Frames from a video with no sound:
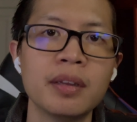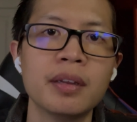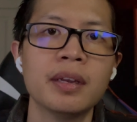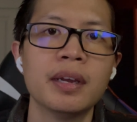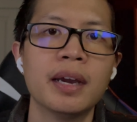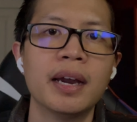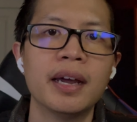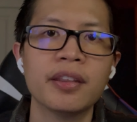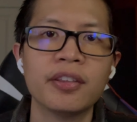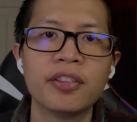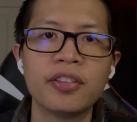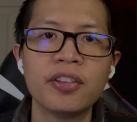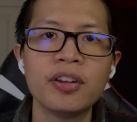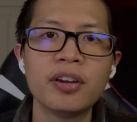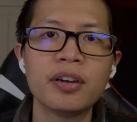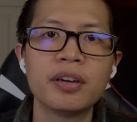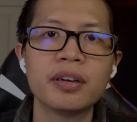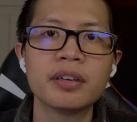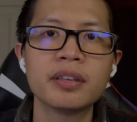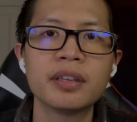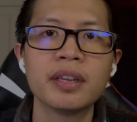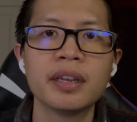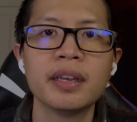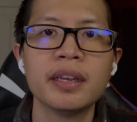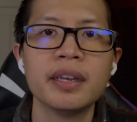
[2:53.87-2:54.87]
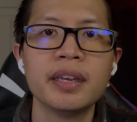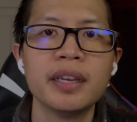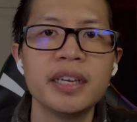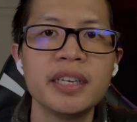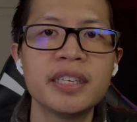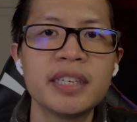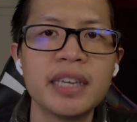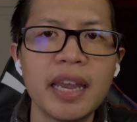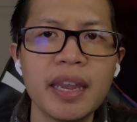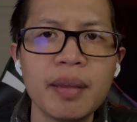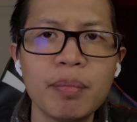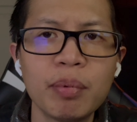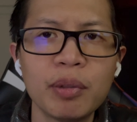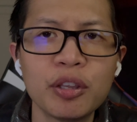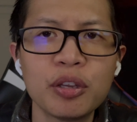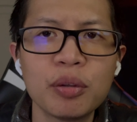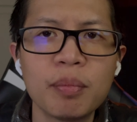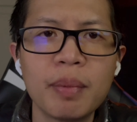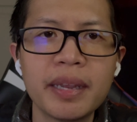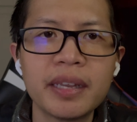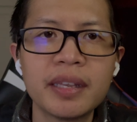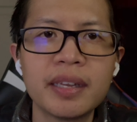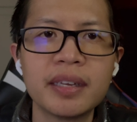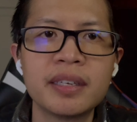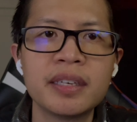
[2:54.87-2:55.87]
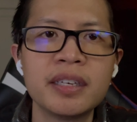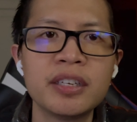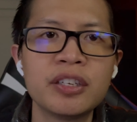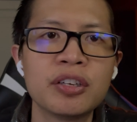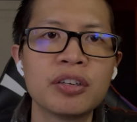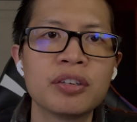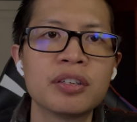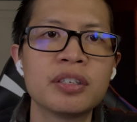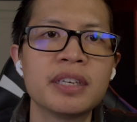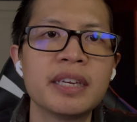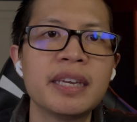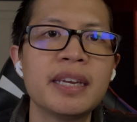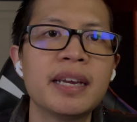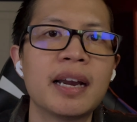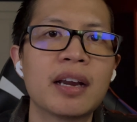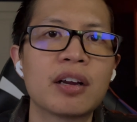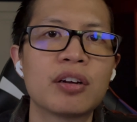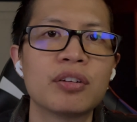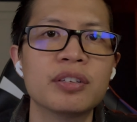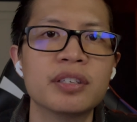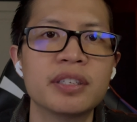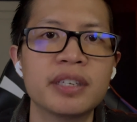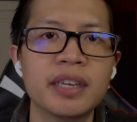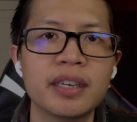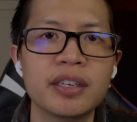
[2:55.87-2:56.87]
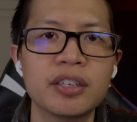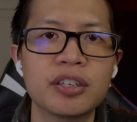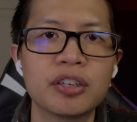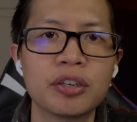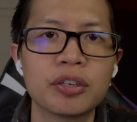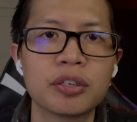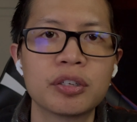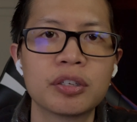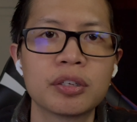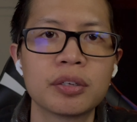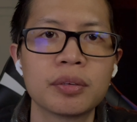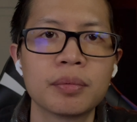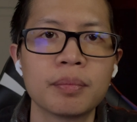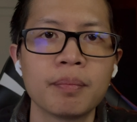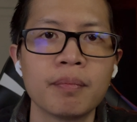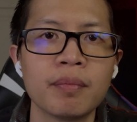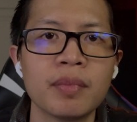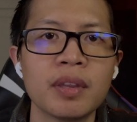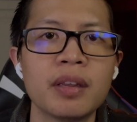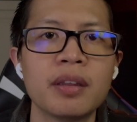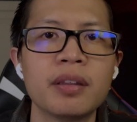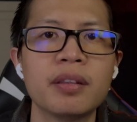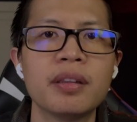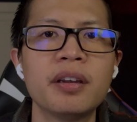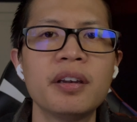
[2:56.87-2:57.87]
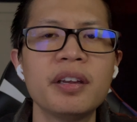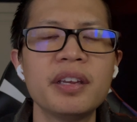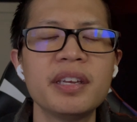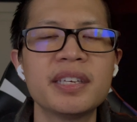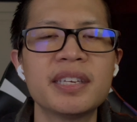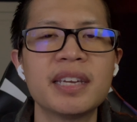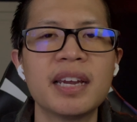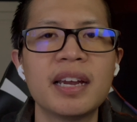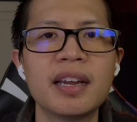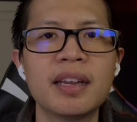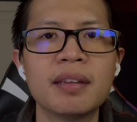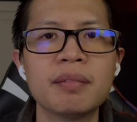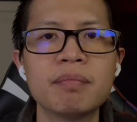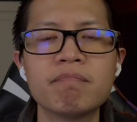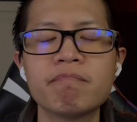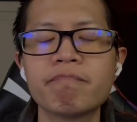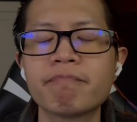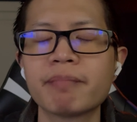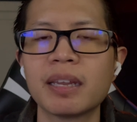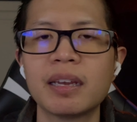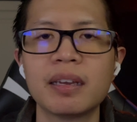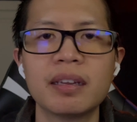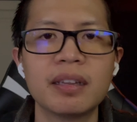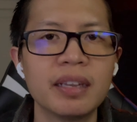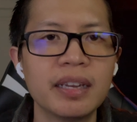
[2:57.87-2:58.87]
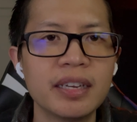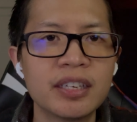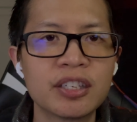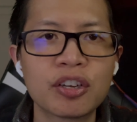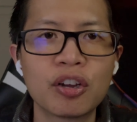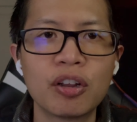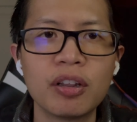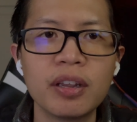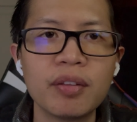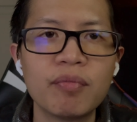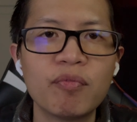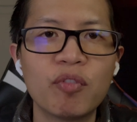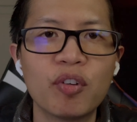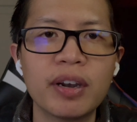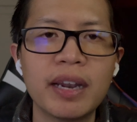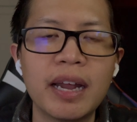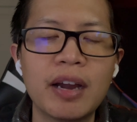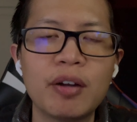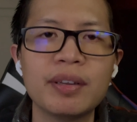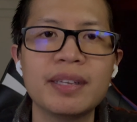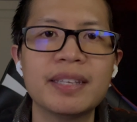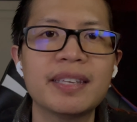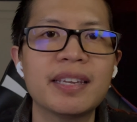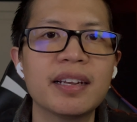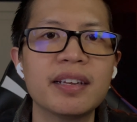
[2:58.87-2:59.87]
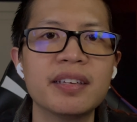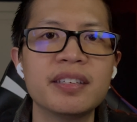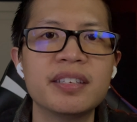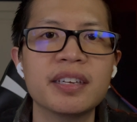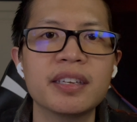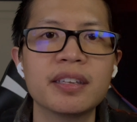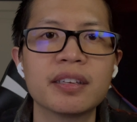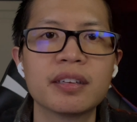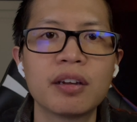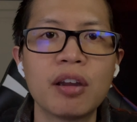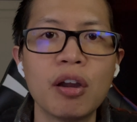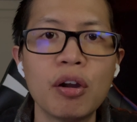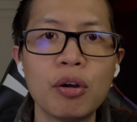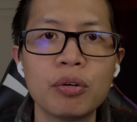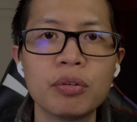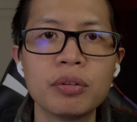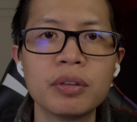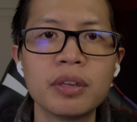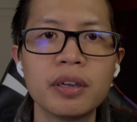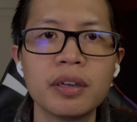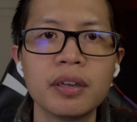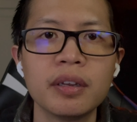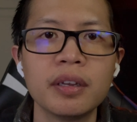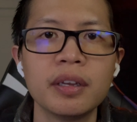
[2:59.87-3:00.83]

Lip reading: And third is able to make decisions in a consensus. There is a, let's call it for now, intelligent code